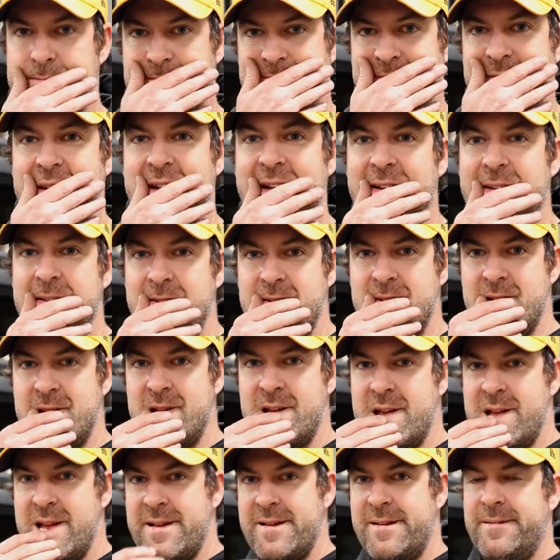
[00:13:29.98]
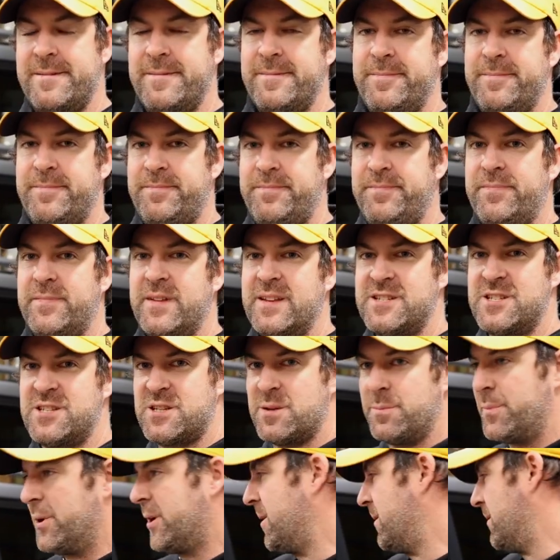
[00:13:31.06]
Yeah. It's just
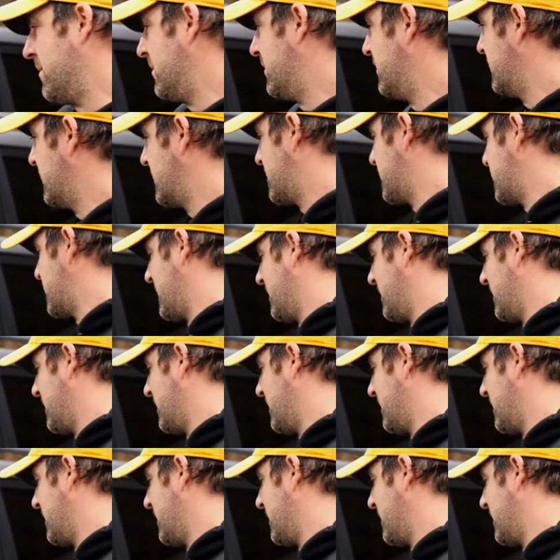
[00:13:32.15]
a button. It's just